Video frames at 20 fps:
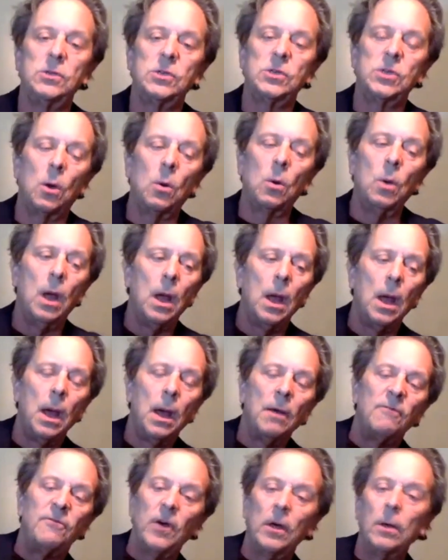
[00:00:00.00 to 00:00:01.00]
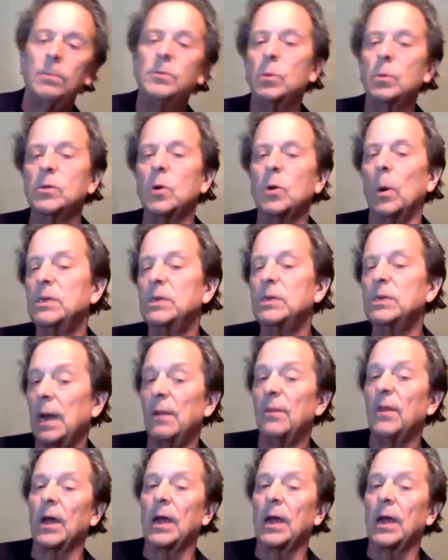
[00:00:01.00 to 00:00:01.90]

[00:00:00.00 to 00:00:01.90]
So Phillips was always kind of